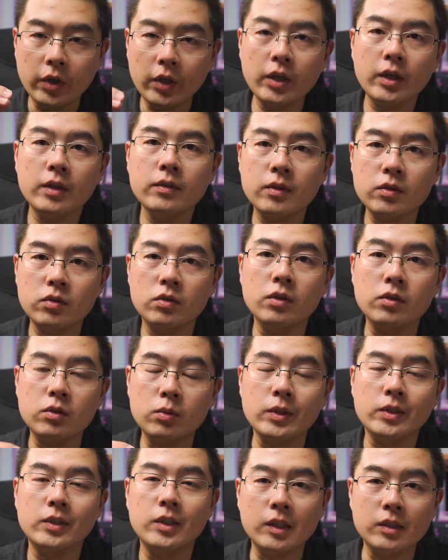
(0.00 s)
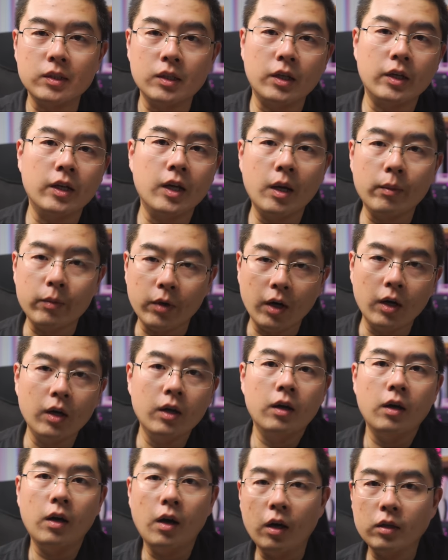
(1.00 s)
easiest 360 camera
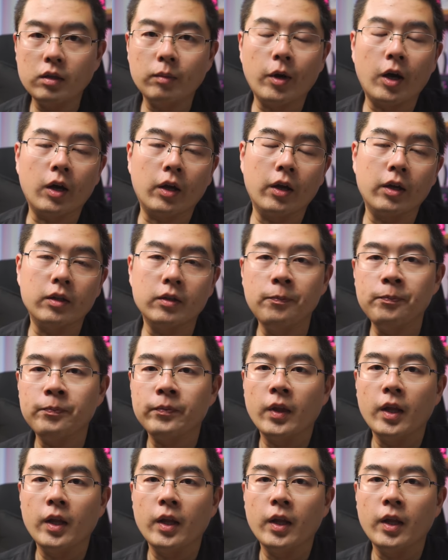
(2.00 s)
on the market.